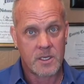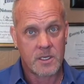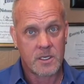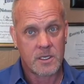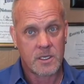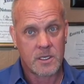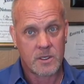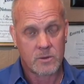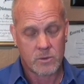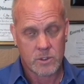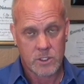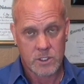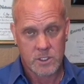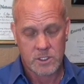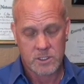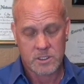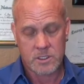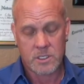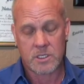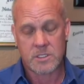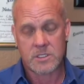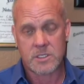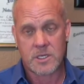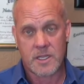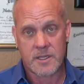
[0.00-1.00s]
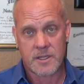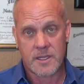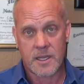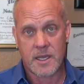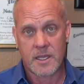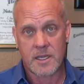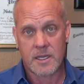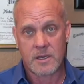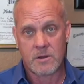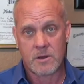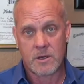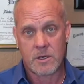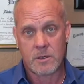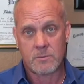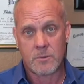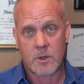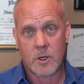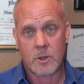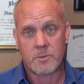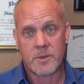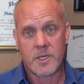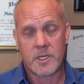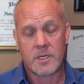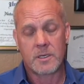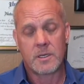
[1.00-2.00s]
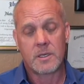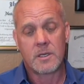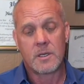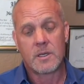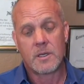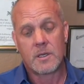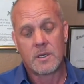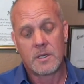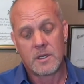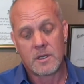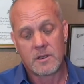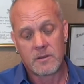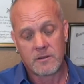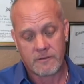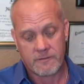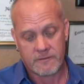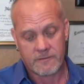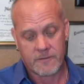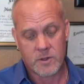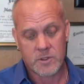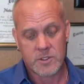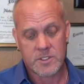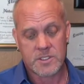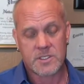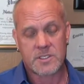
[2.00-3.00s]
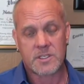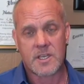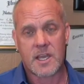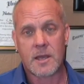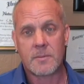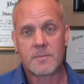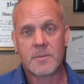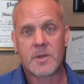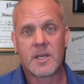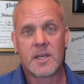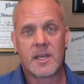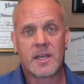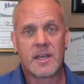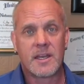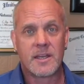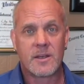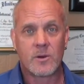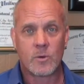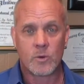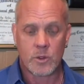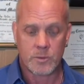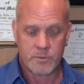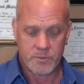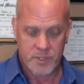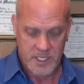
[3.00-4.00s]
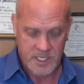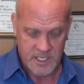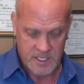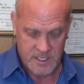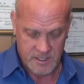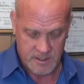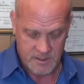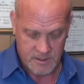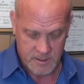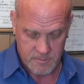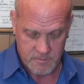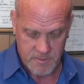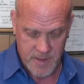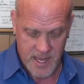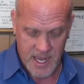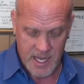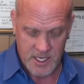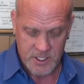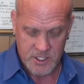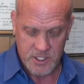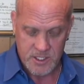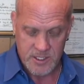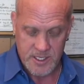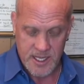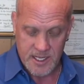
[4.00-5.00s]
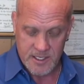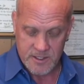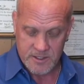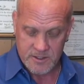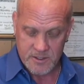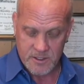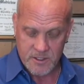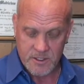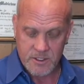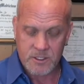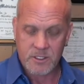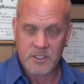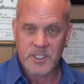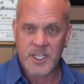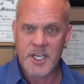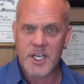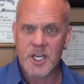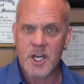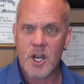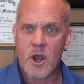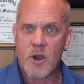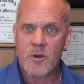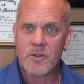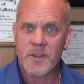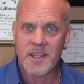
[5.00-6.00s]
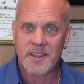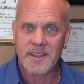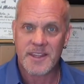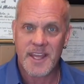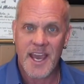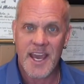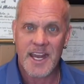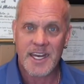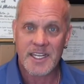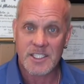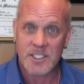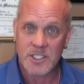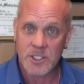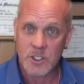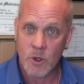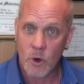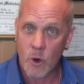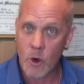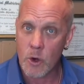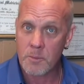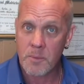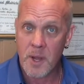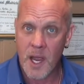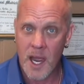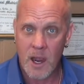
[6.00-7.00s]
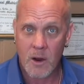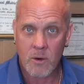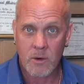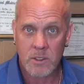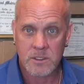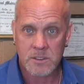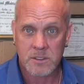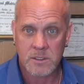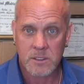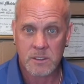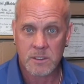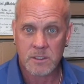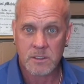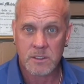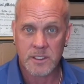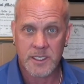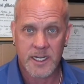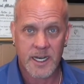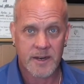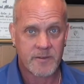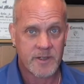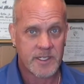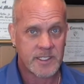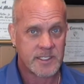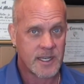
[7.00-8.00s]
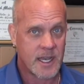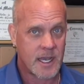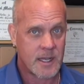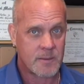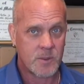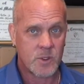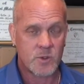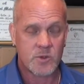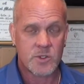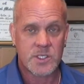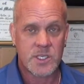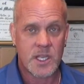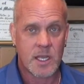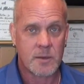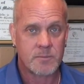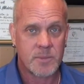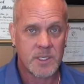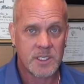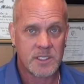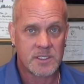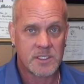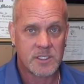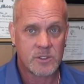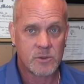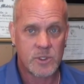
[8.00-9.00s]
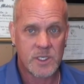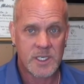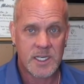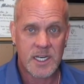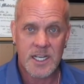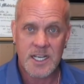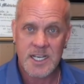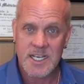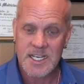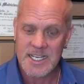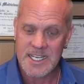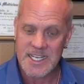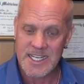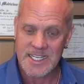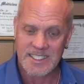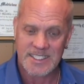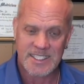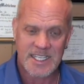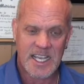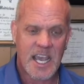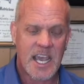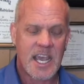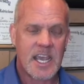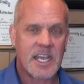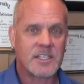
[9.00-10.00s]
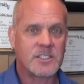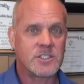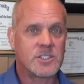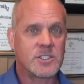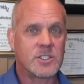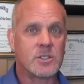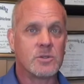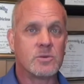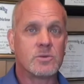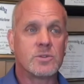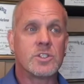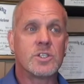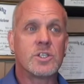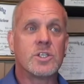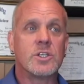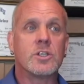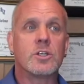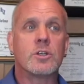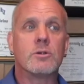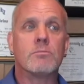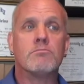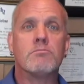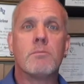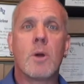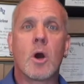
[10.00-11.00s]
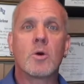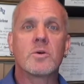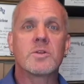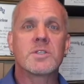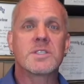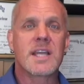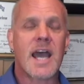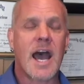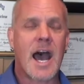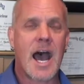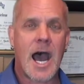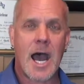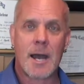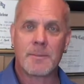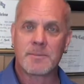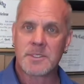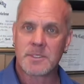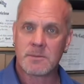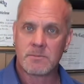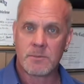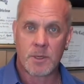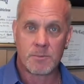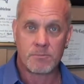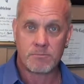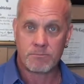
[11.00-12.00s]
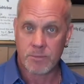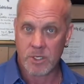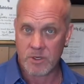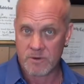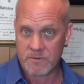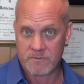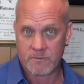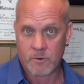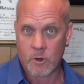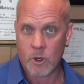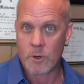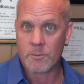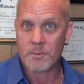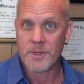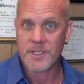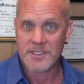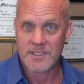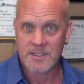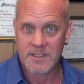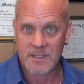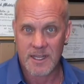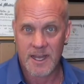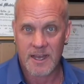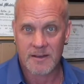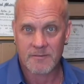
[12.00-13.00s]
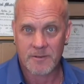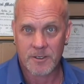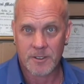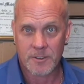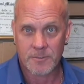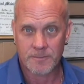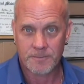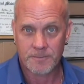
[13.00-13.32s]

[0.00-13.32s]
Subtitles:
And we're going to touch on that here in a moment. First step would be to imagine that circle and know that that is your power circle. And every time you step into it, it takes you to your most optimum performance level.